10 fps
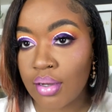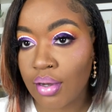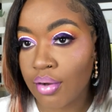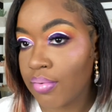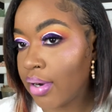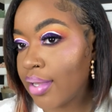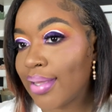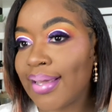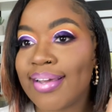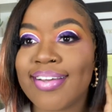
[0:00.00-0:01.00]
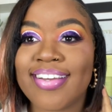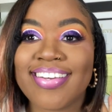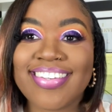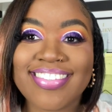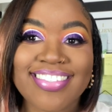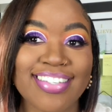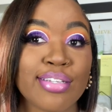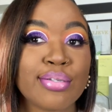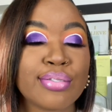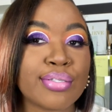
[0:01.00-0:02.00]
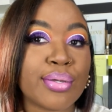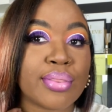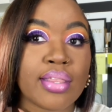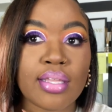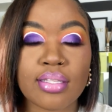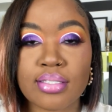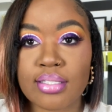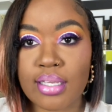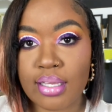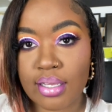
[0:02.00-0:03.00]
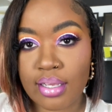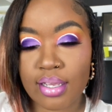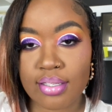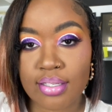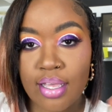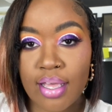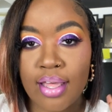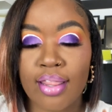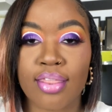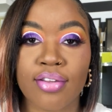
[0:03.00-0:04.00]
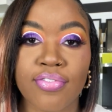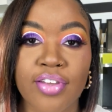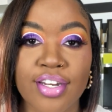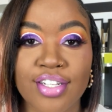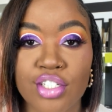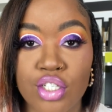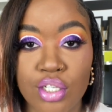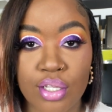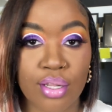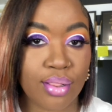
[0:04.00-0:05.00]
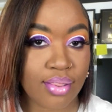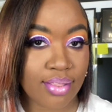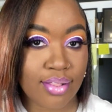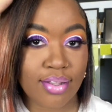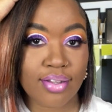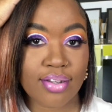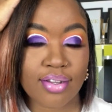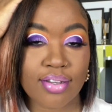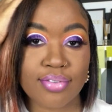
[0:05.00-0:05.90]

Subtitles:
Alright guys, so this is the finished look.